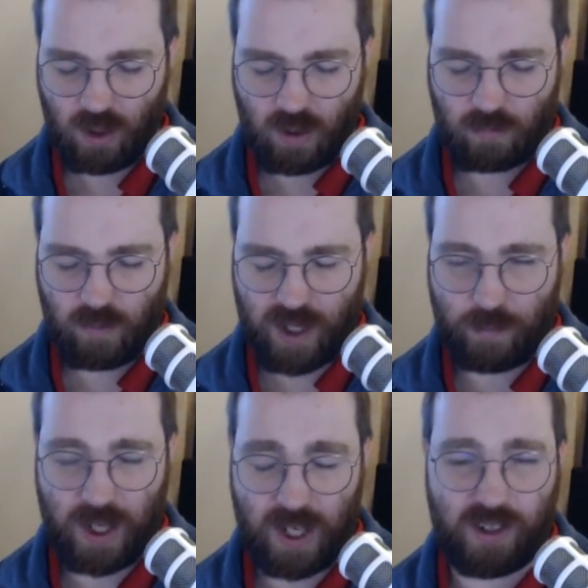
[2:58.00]
red
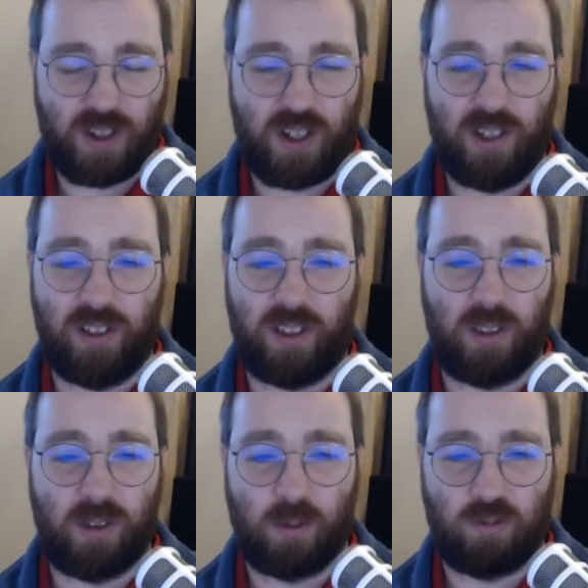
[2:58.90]
meat
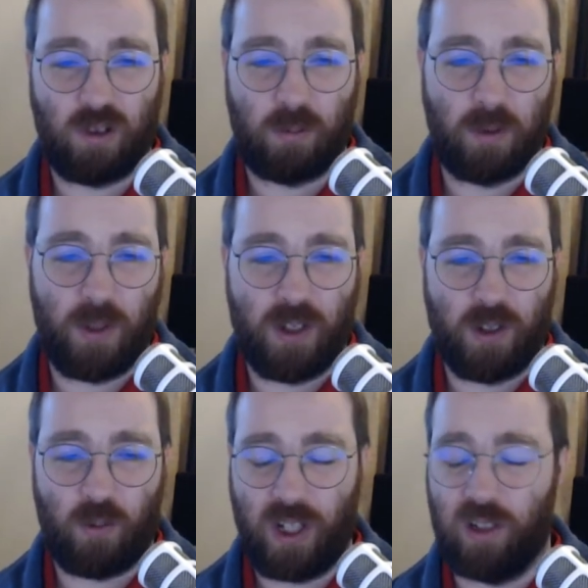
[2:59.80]
chilling problem as
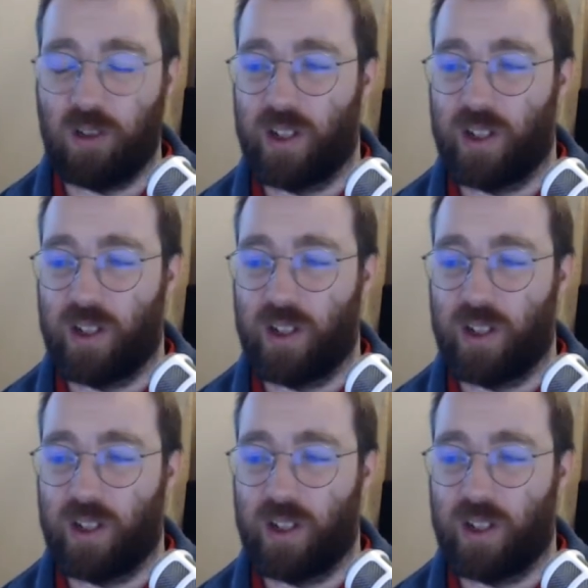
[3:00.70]
well.